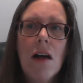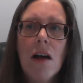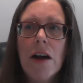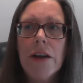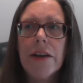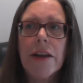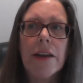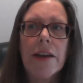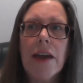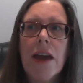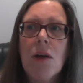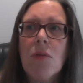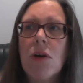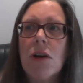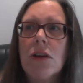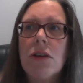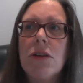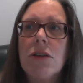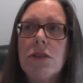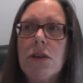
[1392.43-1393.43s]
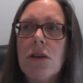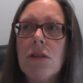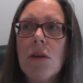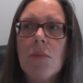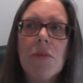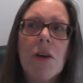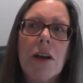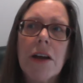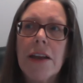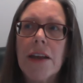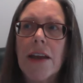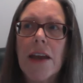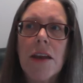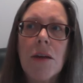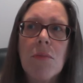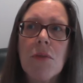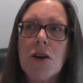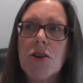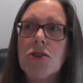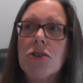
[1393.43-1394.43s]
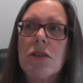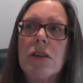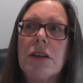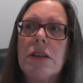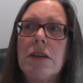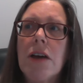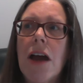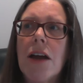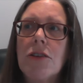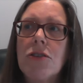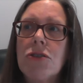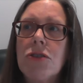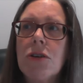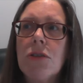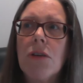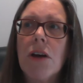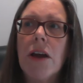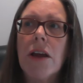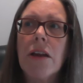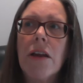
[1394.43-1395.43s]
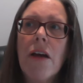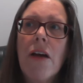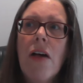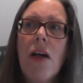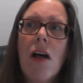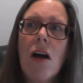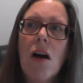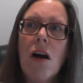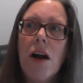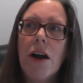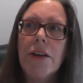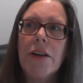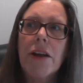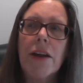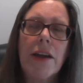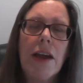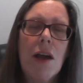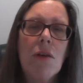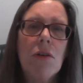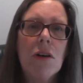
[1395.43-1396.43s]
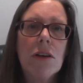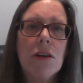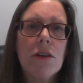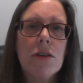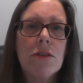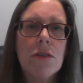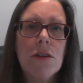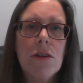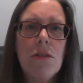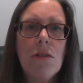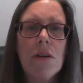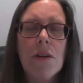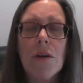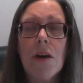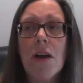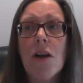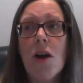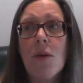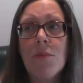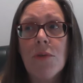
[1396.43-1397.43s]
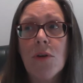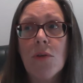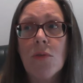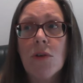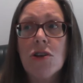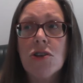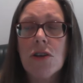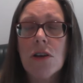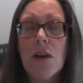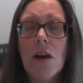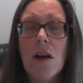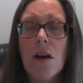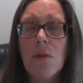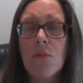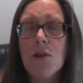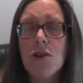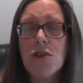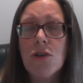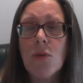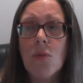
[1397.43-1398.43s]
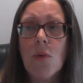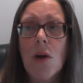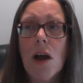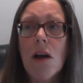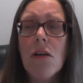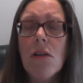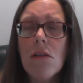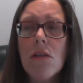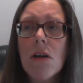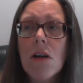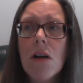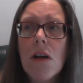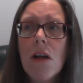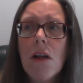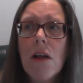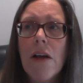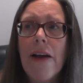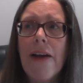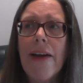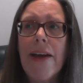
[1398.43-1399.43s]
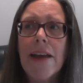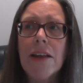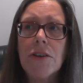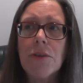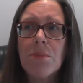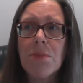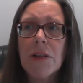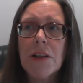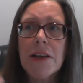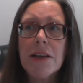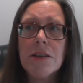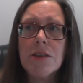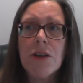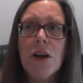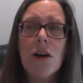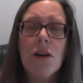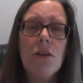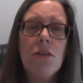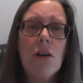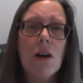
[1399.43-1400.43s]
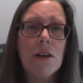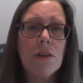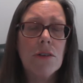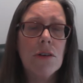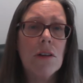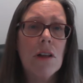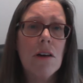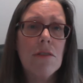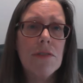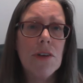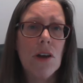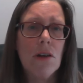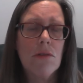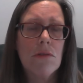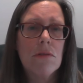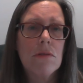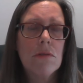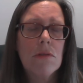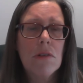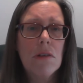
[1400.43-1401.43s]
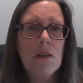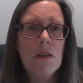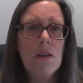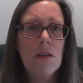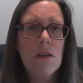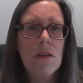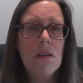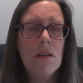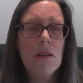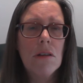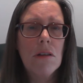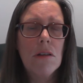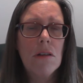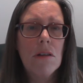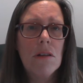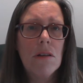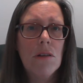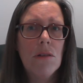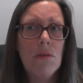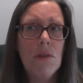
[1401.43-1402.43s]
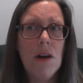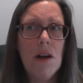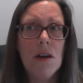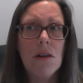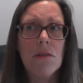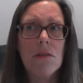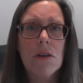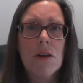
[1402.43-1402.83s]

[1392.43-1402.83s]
I don't care what you do, I'm not going to get emotionally attached to it. I don't care what you do, and I hope you wish I wish you well. And please know I do love you. Wow.